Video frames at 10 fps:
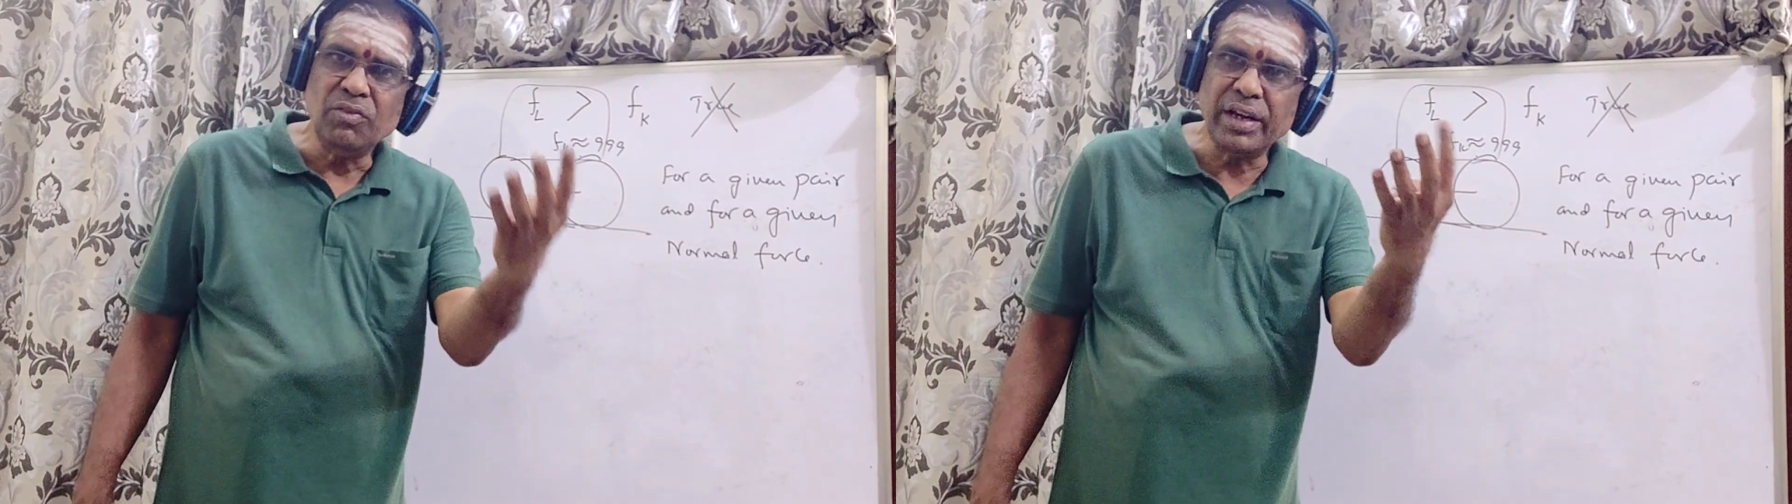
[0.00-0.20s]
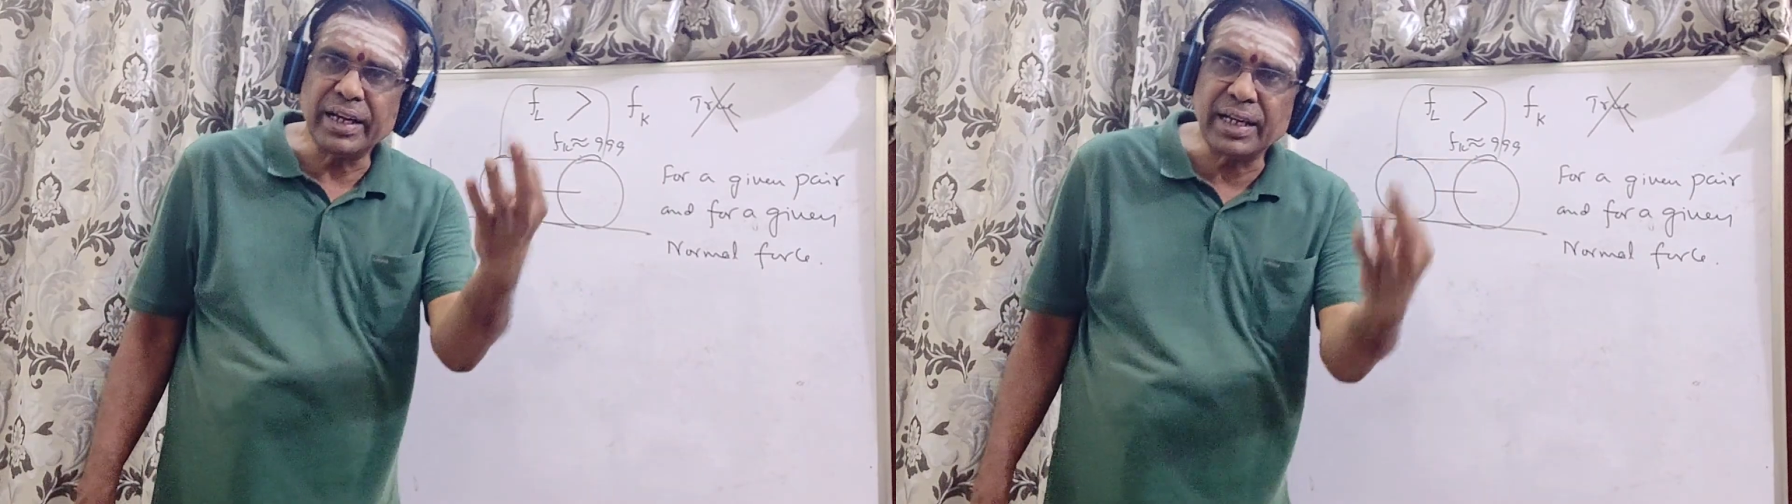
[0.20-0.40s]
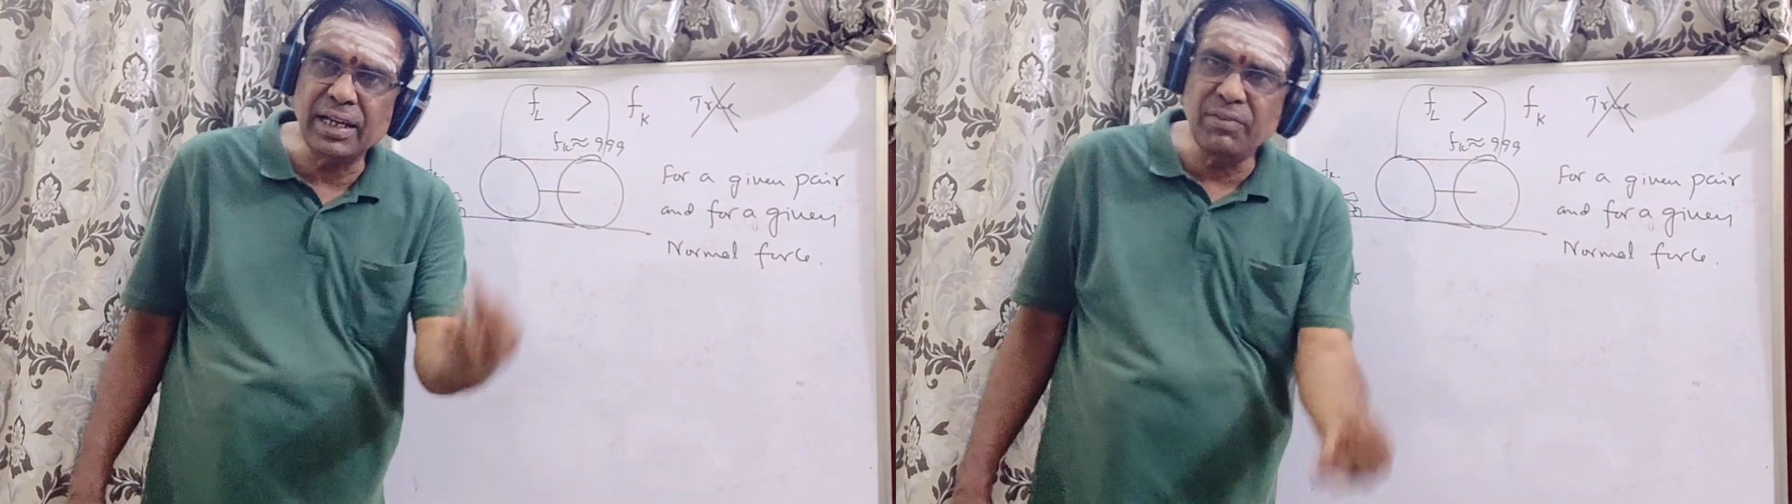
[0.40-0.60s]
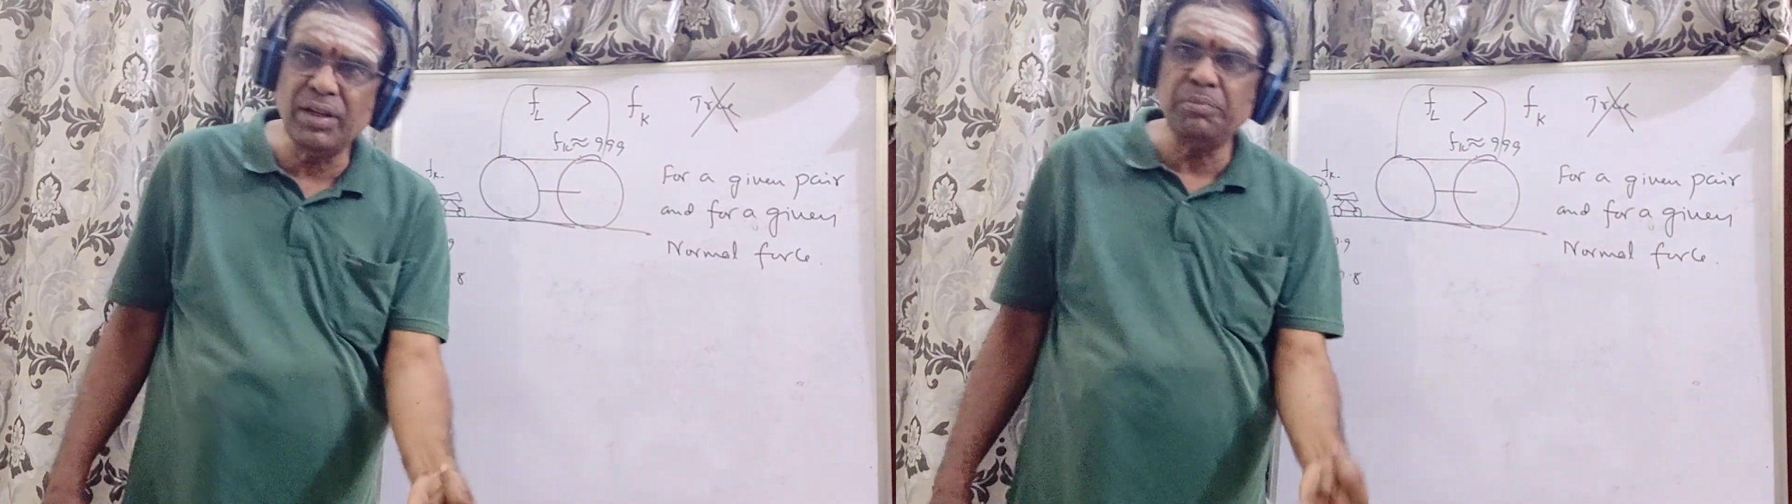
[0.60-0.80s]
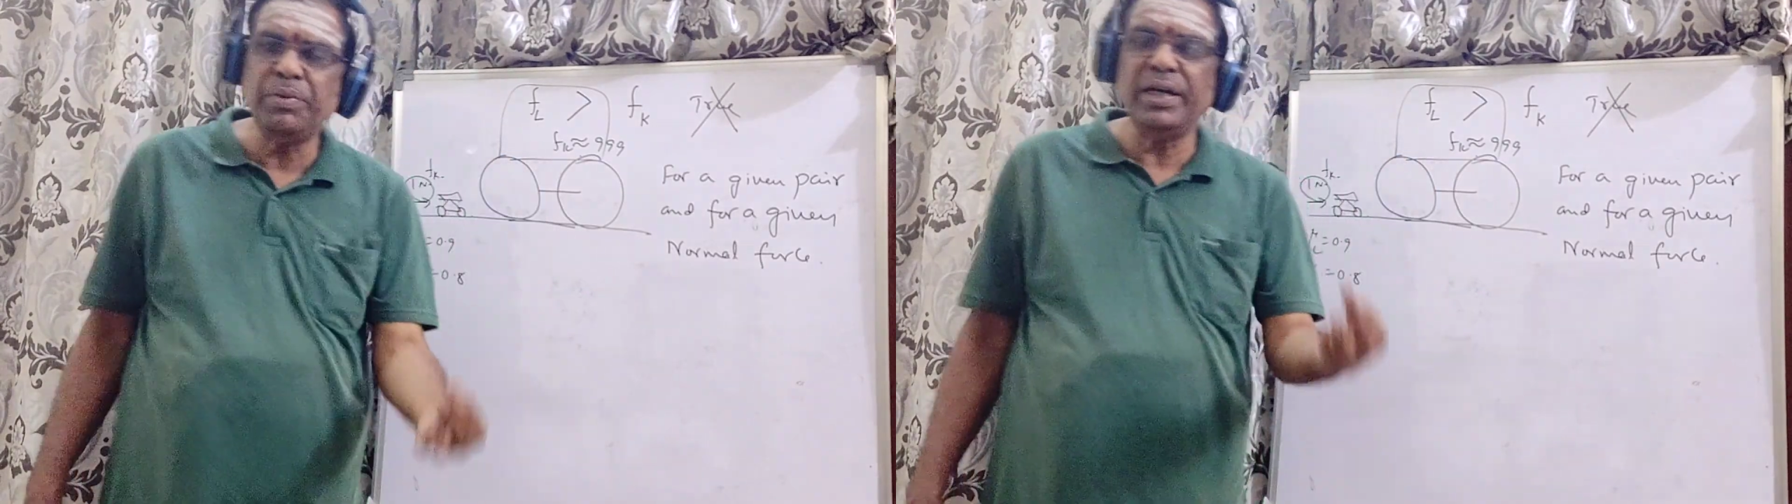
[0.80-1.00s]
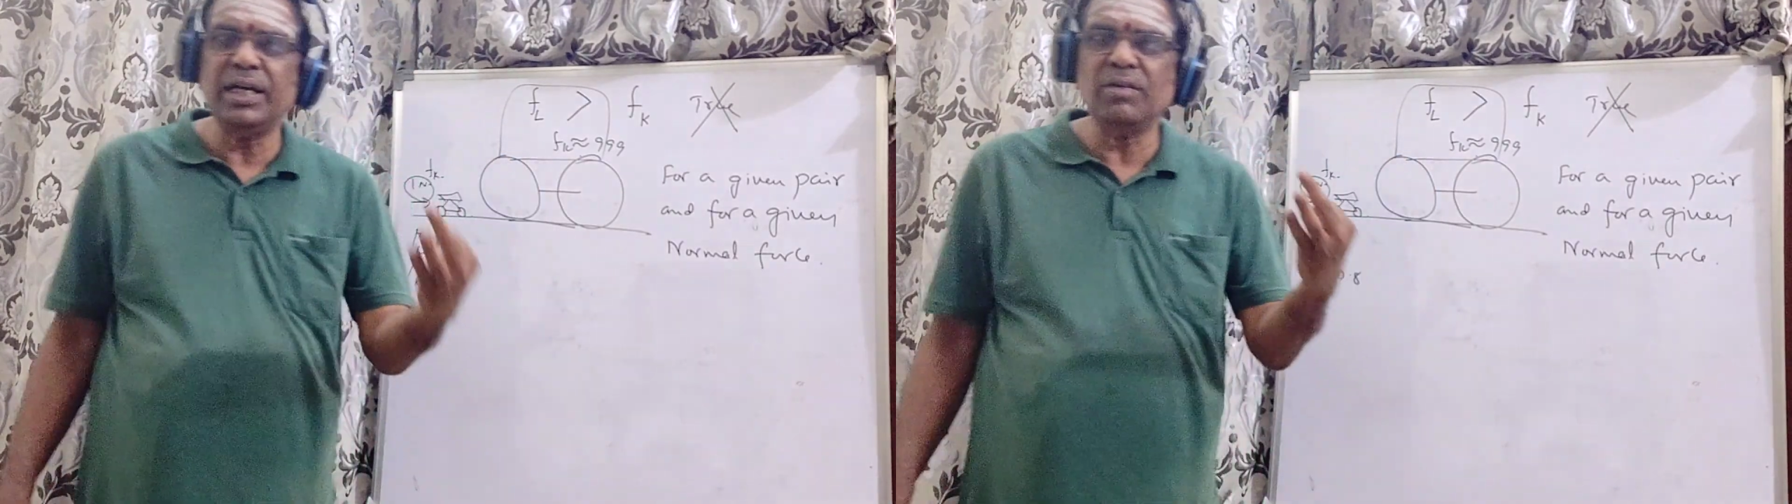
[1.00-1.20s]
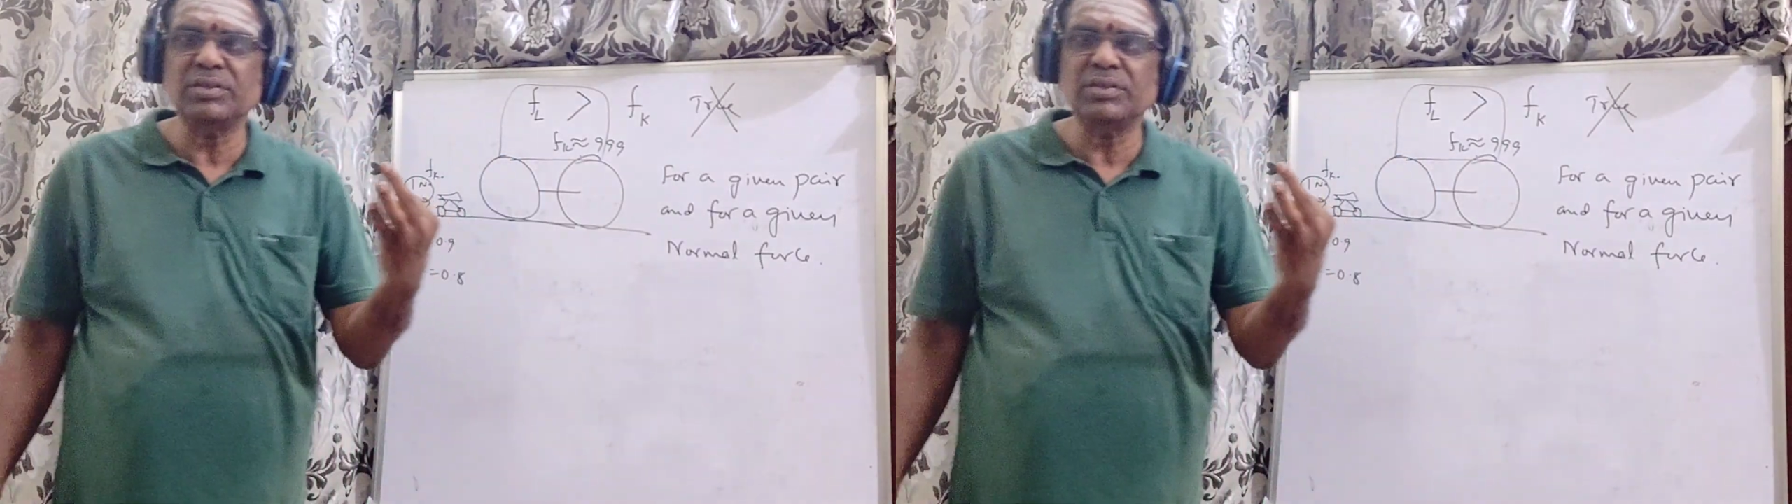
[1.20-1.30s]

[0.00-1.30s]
for a given pair